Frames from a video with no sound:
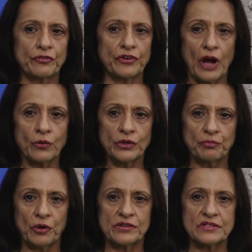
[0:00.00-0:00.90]
frown
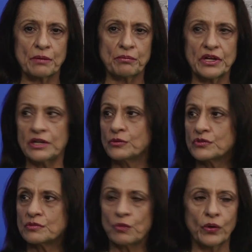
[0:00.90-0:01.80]
upon somebody
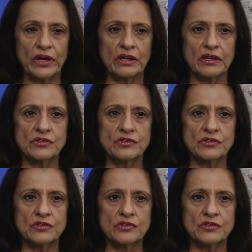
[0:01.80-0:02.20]
who's smoking.